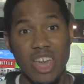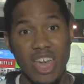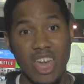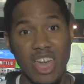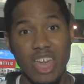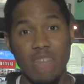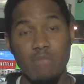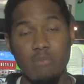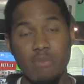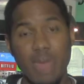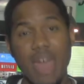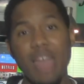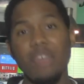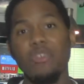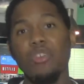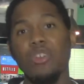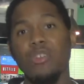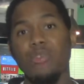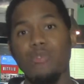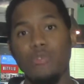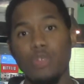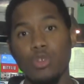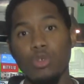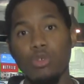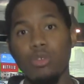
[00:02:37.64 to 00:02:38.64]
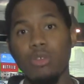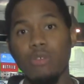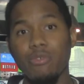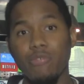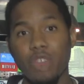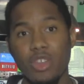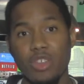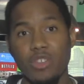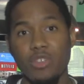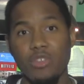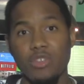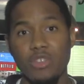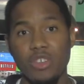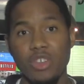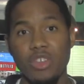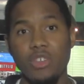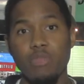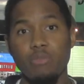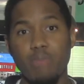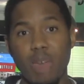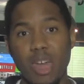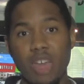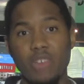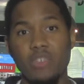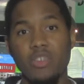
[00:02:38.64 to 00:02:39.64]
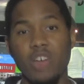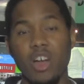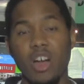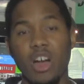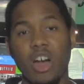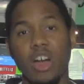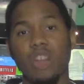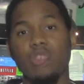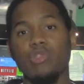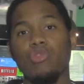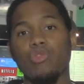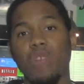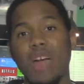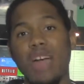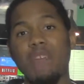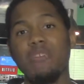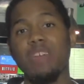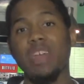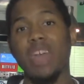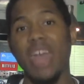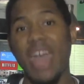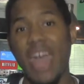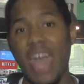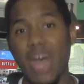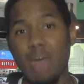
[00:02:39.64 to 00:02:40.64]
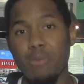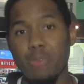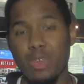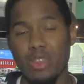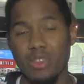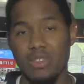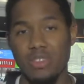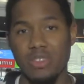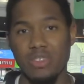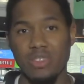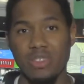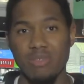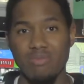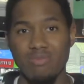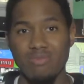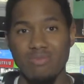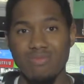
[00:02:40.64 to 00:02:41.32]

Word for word: and matching fuel efficiency based on driving habits.